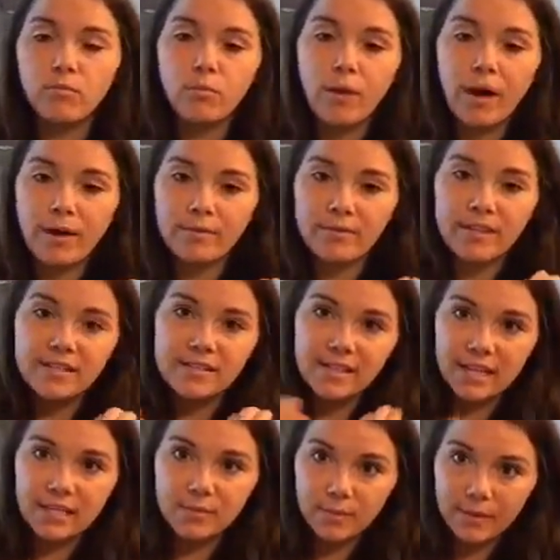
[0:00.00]
why this
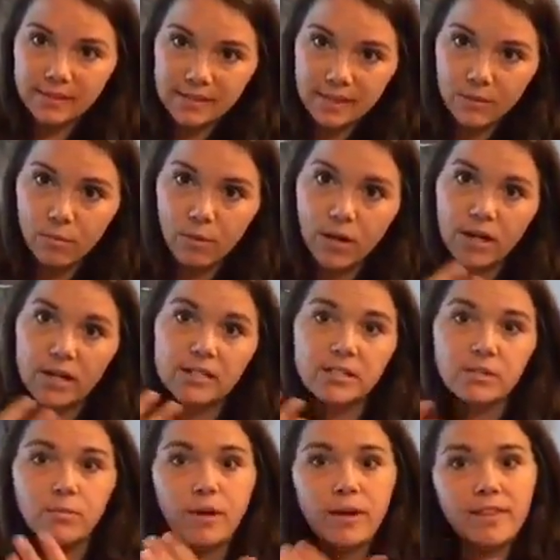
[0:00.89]
XYZ
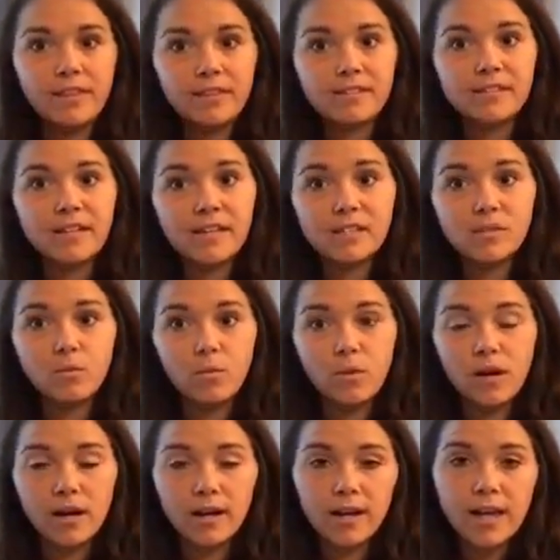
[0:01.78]
works and why this doesn't
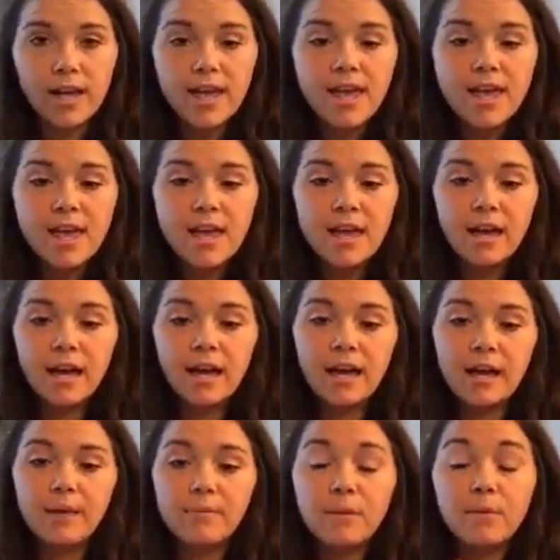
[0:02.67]
work,
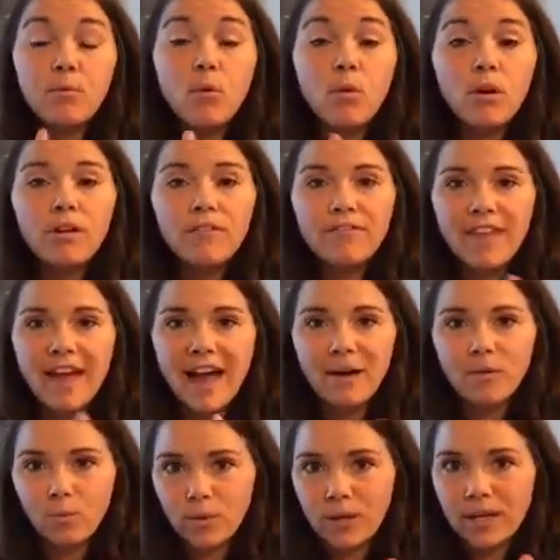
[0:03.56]
the more of
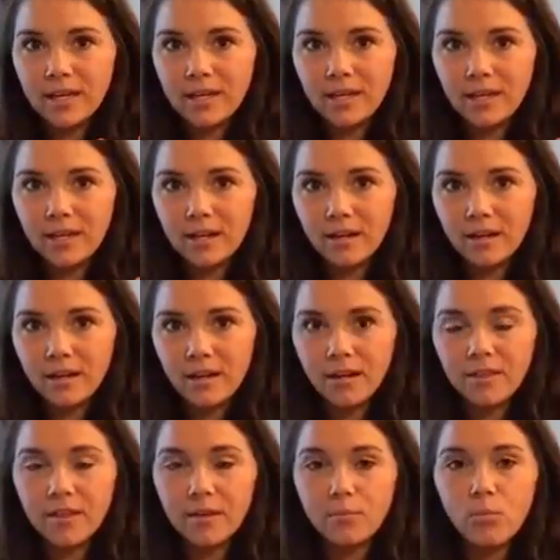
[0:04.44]
that we
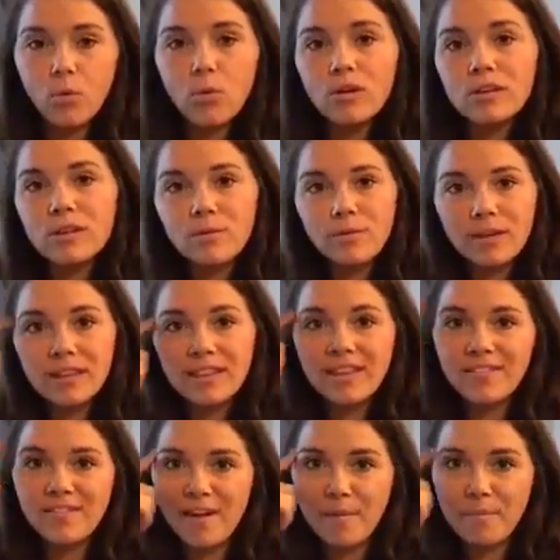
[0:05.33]
hear, the more that we
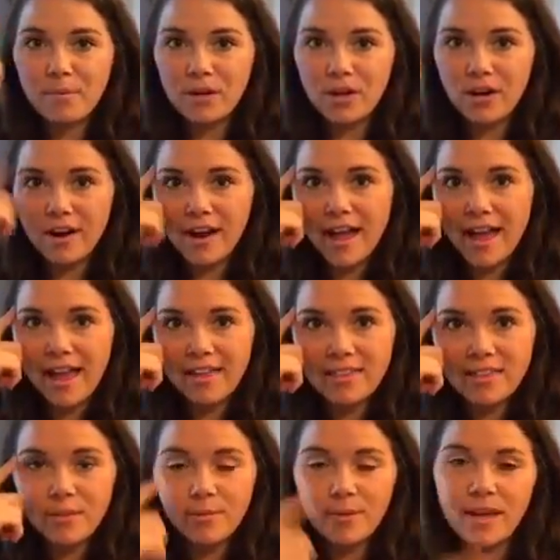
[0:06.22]
live up in our head
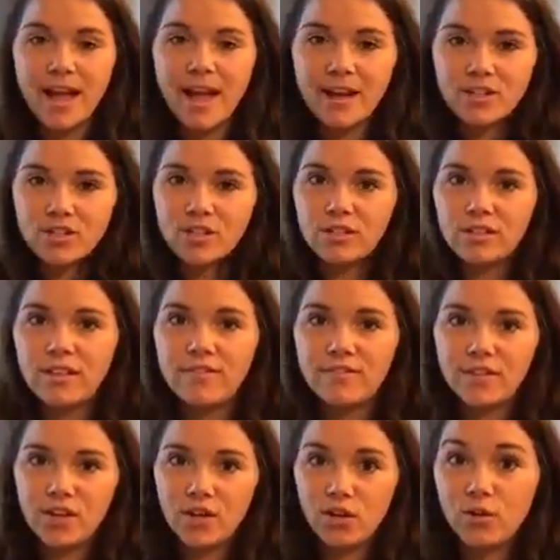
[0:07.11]
than we actually
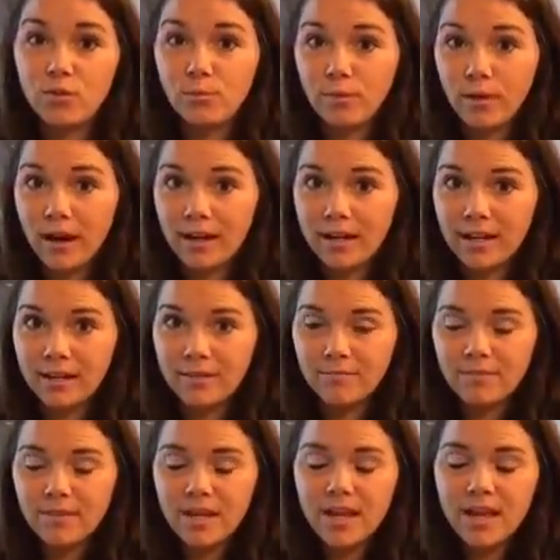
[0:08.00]
live in our own body.
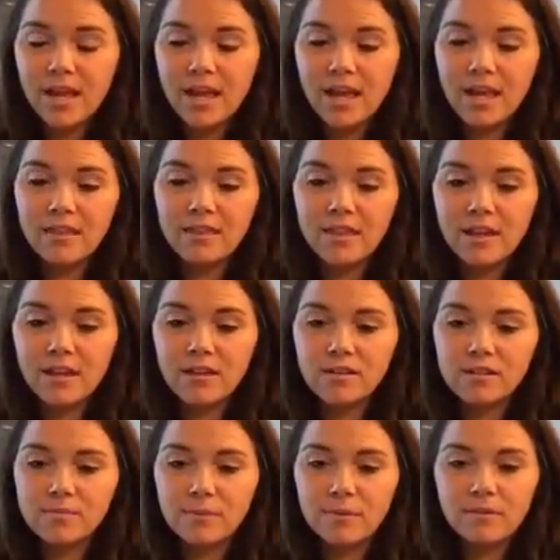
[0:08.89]
And
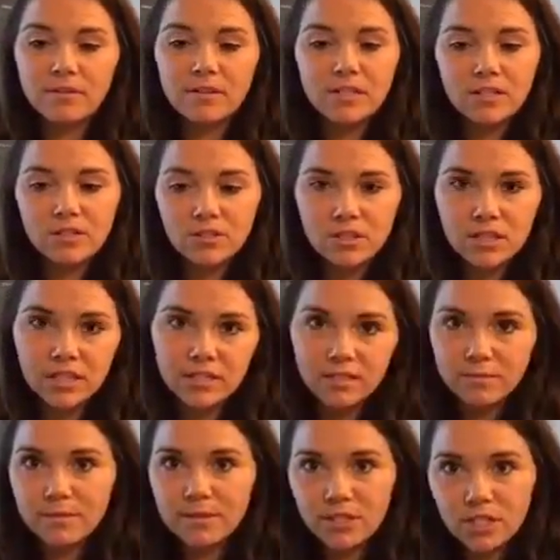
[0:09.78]
there's been research
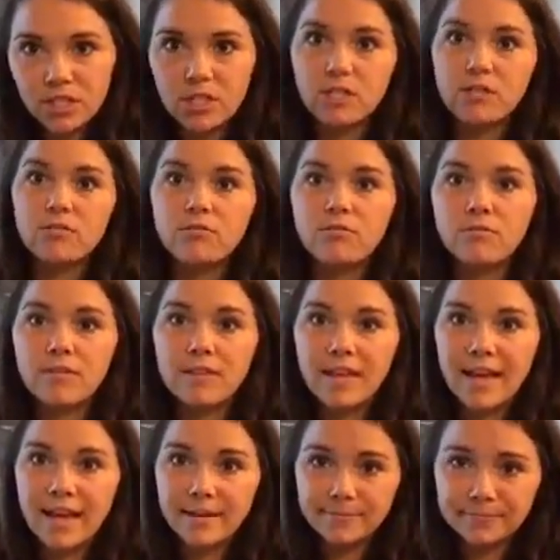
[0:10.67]
that's been shown
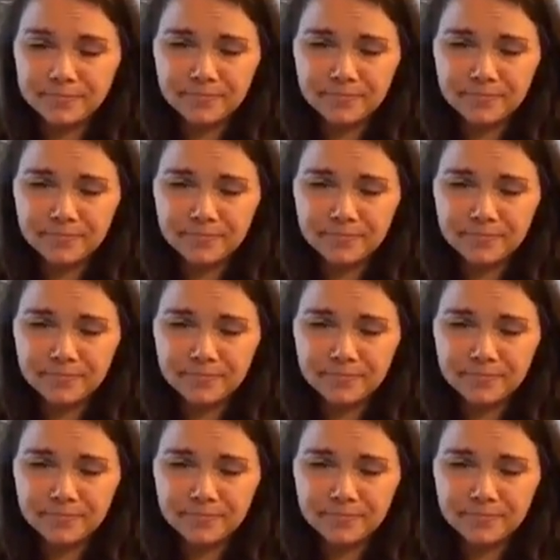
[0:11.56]
that